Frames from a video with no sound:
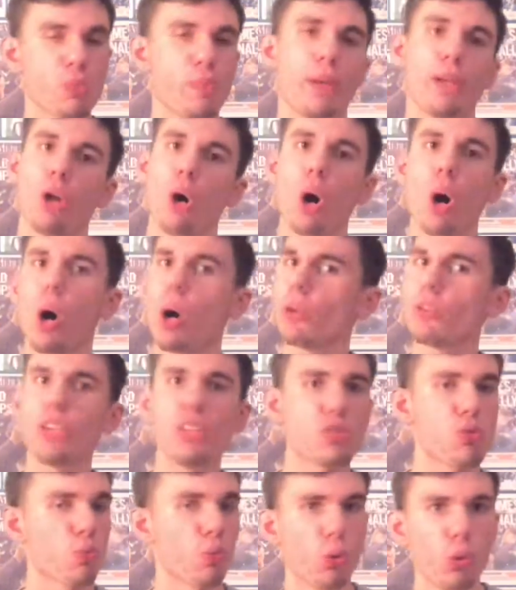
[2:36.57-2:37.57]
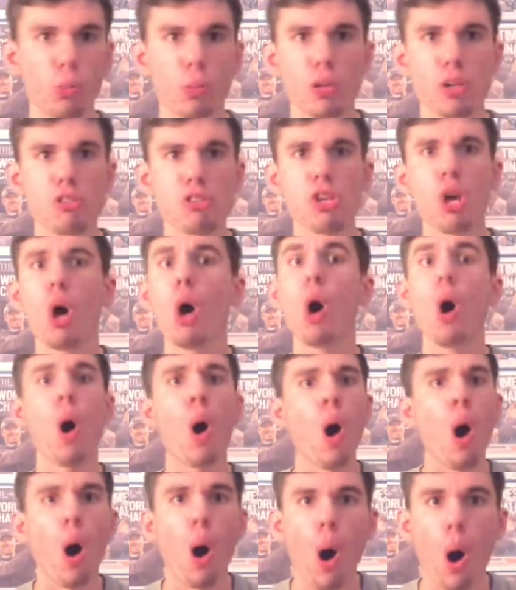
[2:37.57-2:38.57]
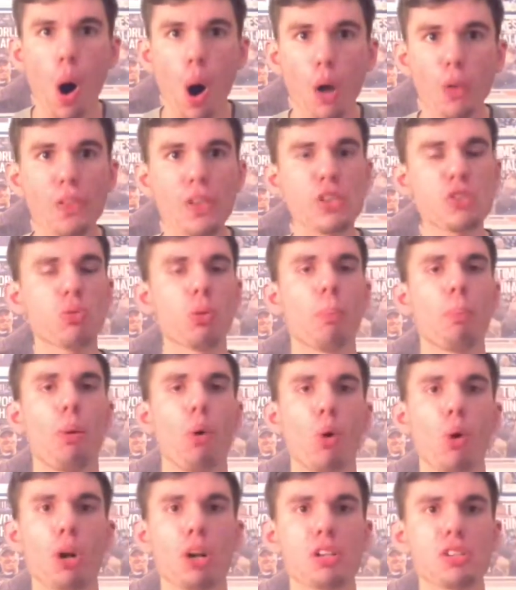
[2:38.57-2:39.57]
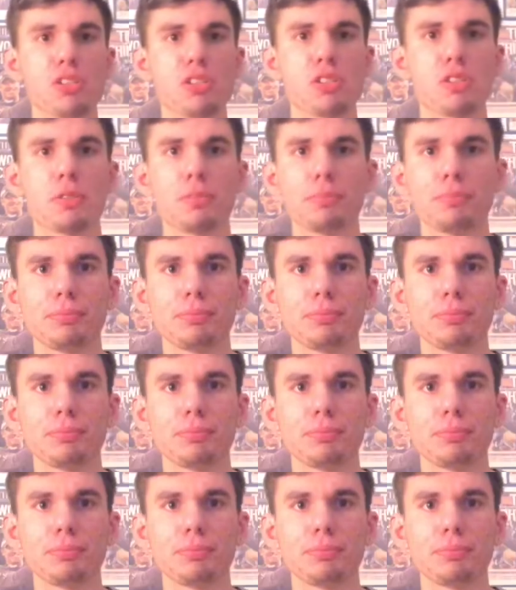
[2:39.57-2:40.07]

been all these rumors, all these reports.